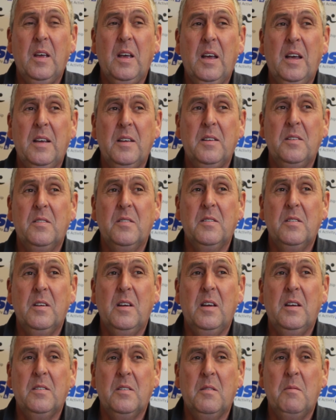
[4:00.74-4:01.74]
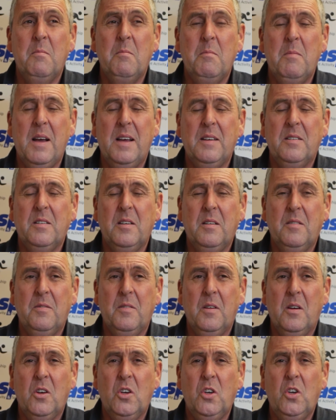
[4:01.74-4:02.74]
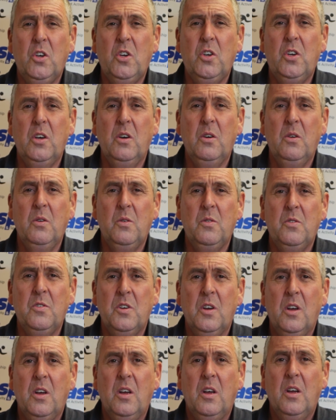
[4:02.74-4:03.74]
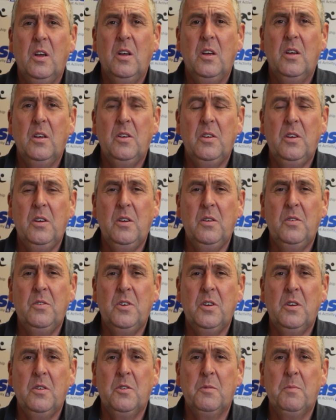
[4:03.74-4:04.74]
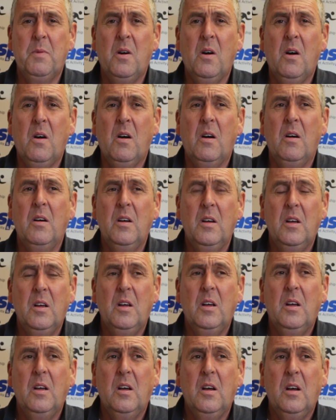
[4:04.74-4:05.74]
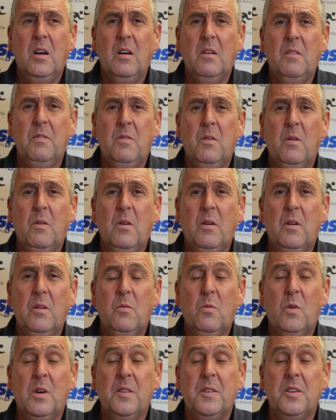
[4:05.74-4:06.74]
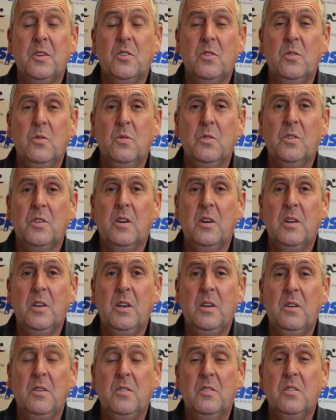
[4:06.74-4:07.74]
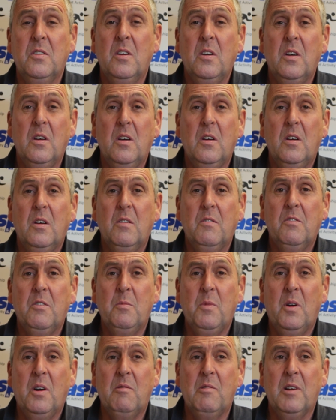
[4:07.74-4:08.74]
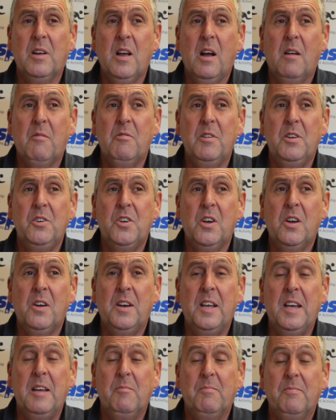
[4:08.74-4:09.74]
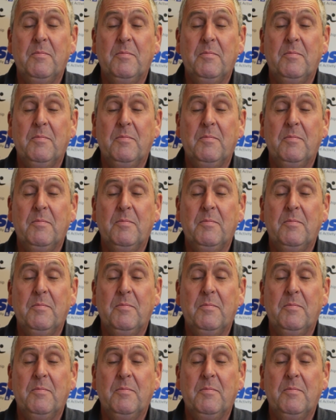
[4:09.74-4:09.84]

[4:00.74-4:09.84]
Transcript: is a massive, a huge part of one of the tools that I use for my recovery journey.